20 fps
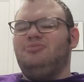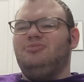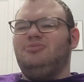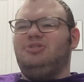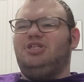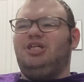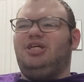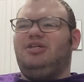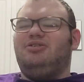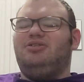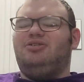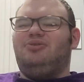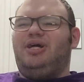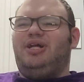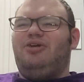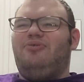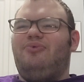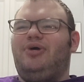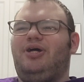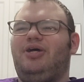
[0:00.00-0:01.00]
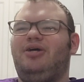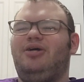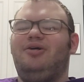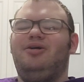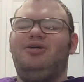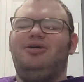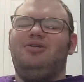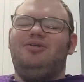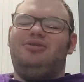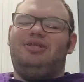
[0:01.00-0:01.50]
yeah, so anyway,
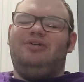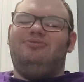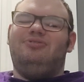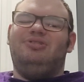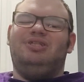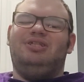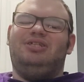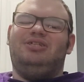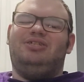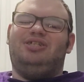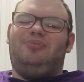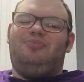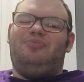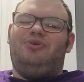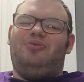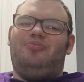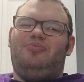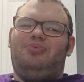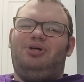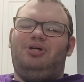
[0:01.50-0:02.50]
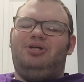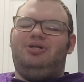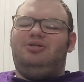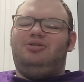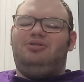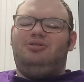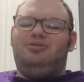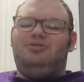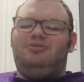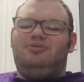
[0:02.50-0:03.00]
that was like separate, but
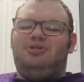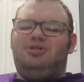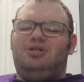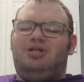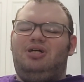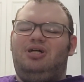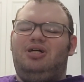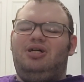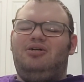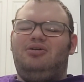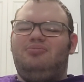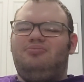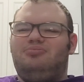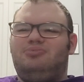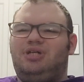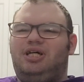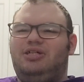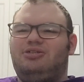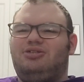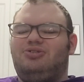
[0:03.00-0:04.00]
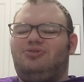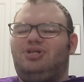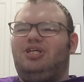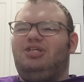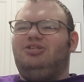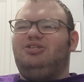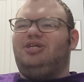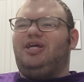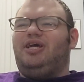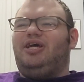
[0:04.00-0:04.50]
yeah, so
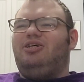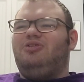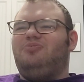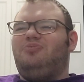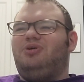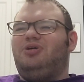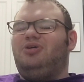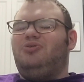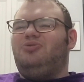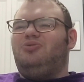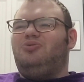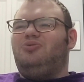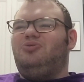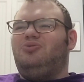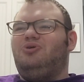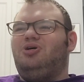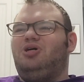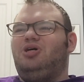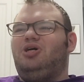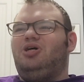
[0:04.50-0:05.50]
Kisuke is pretty cool.